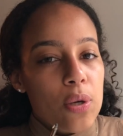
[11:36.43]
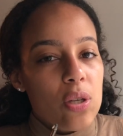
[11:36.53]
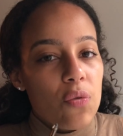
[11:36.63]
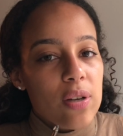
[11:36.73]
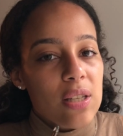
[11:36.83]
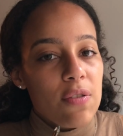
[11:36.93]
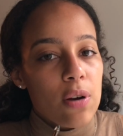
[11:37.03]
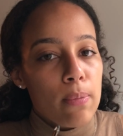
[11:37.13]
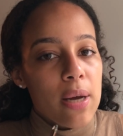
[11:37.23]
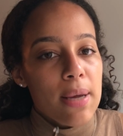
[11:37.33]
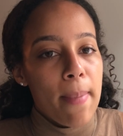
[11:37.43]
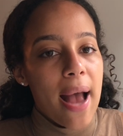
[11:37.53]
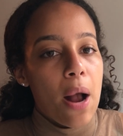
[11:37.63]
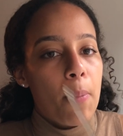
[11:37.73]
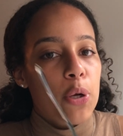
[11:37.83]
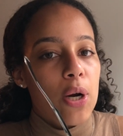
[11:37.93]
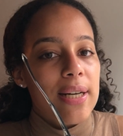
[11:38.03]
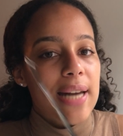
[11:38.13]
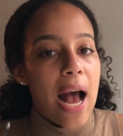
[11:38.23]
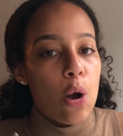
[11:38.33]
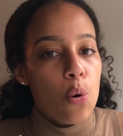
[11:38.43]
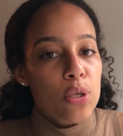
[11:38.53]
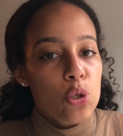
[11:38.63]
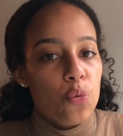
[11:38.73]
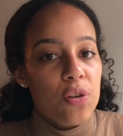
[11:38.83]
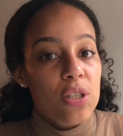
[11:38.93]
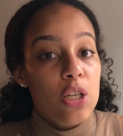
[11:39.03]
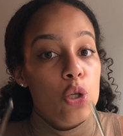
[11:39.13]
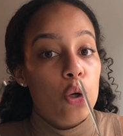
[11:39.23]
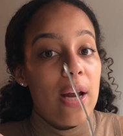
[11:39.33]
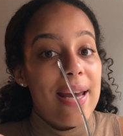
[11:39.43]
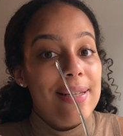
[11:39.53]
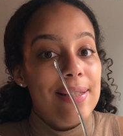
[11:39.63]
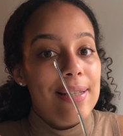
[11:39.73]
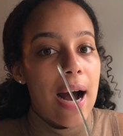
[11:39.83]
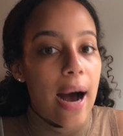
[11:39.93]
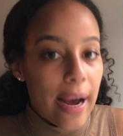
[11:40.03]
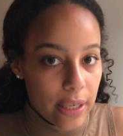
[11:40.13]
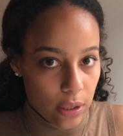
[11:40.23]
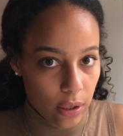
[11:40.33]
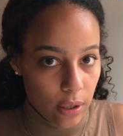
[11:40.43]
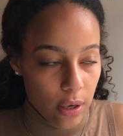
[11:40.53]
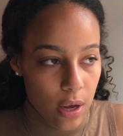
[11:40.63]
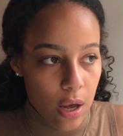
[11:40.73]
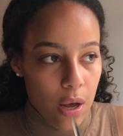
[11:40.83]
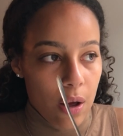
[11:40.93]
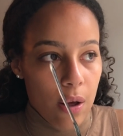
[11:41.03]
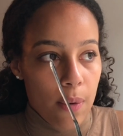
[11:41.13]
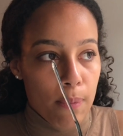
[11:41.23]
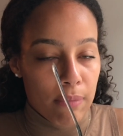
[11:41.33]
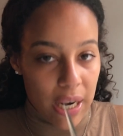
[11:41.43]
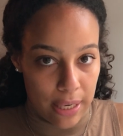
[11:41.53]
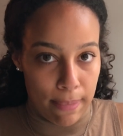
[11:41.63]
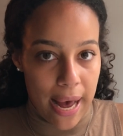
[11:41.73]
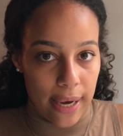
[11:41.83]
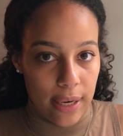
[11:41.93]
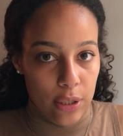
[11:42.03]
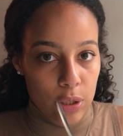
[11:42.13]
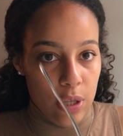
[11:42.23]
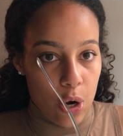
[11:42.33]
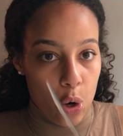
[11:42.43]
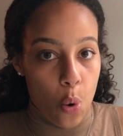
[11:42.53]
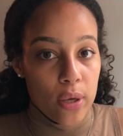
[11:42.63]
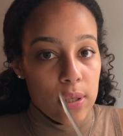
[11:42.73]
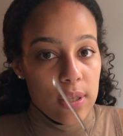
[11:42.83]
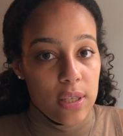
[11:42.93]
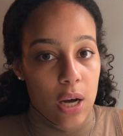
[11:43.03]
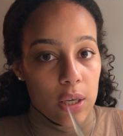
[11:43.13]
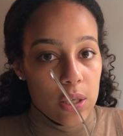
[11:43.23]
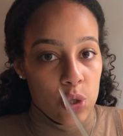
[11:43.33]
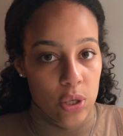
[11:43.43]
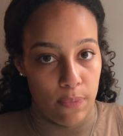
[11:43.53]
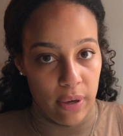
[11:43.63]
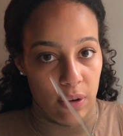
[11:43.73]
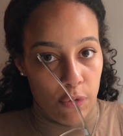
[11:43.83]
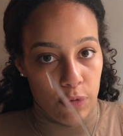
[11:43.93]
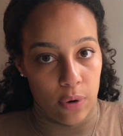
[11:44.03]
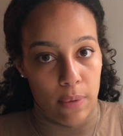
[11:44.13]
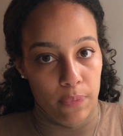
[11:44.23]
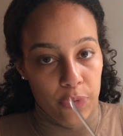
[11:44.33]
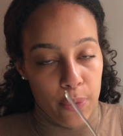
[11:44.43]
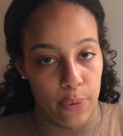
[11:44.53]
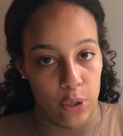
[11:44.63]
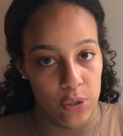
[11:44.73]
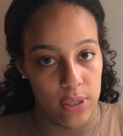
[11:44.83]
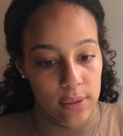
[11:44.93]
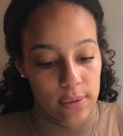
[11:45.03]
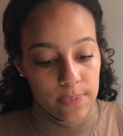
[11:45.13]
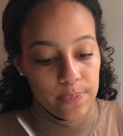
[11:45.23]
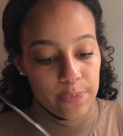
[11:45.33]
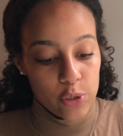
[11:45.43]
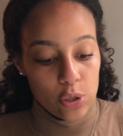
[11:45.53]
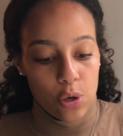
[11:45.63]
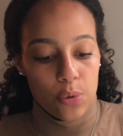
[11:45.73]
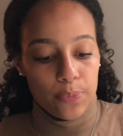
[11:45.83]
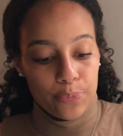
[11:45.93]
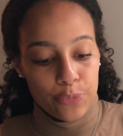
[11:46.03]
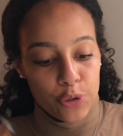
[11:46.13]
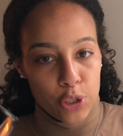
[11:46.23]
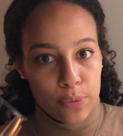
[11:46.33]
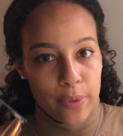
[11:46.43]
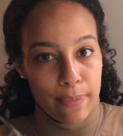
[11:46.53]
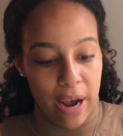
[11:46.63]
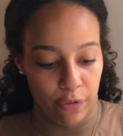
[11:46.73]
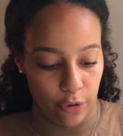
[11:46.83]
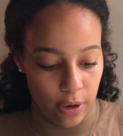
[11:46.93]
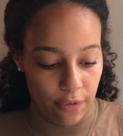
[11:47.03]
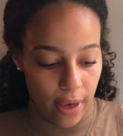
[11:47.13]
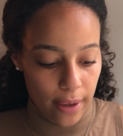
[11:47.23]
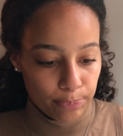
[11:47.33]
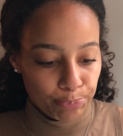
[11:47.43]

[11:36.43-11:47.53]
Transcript: to receive your money back, but you're not going to receive your entire money back. They're going to deduct shipping from the purchase. So just be mindful of that.